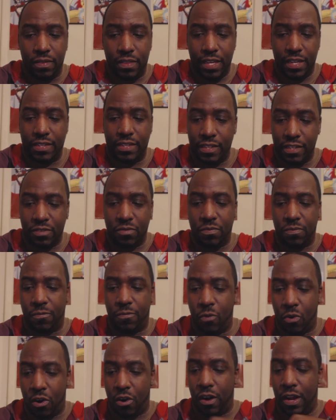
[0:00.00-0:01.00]
this is
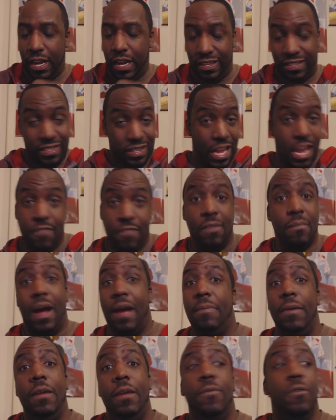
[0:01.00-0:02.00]
for enslaving
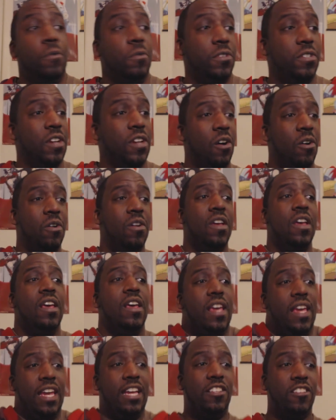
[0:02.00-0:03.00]
my people. So
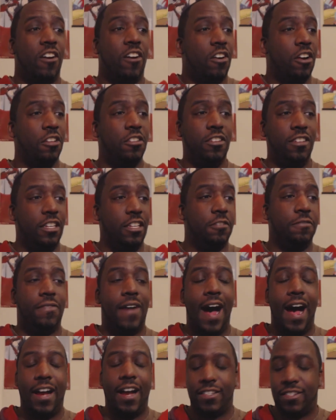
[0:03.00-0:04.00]
he turned up to this
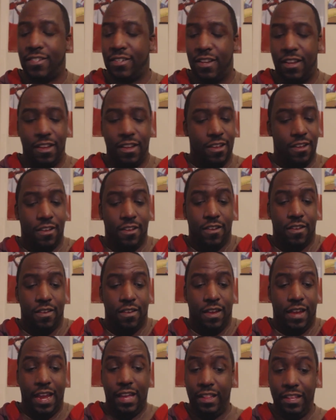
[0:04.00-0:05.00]
fox.
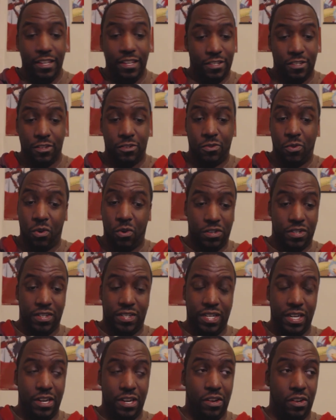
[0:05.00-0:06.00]
Elias, of course,
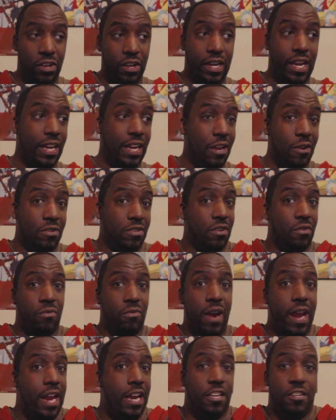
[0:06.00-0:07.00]
just sitting there looking. He was
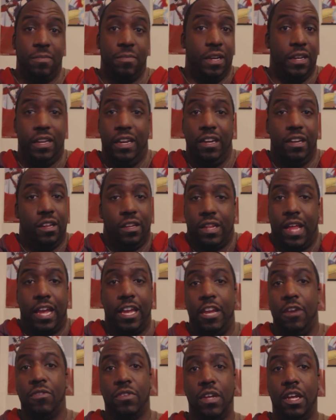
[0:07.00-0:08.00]
enraged, but it didn't look
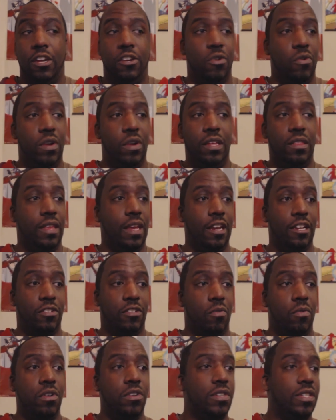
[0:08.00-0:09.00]
like he was going to do anything.
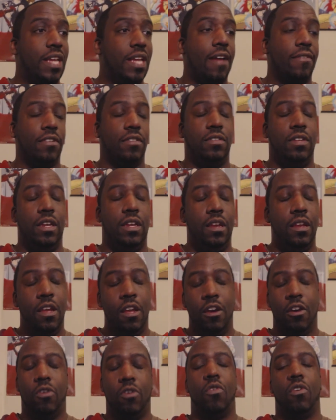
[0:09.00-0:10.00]
So we'll just have to see.
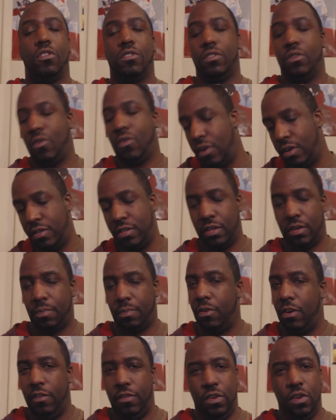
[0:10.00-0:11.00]
Of course, according to
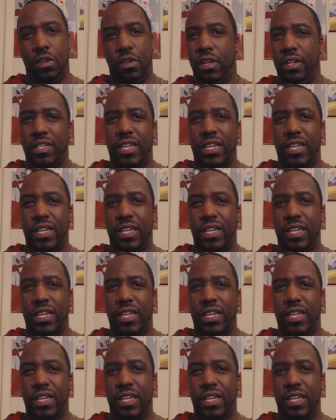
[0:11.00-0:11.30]
the preview, it